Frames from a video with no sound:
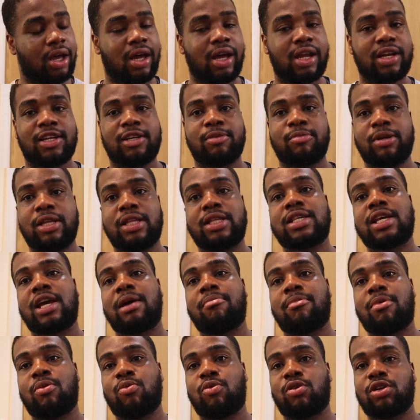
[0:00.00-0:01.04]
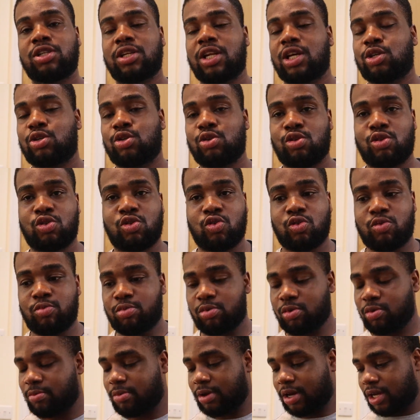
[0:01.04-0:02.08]
and in the meantime I watch like YouTube
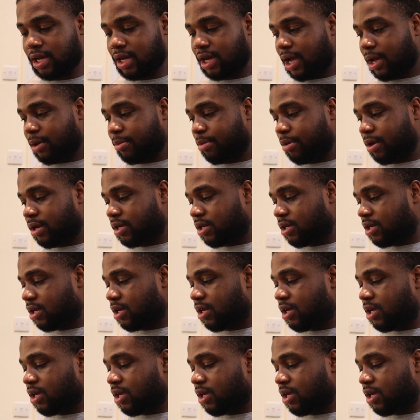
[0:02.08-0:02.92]
on my iPad.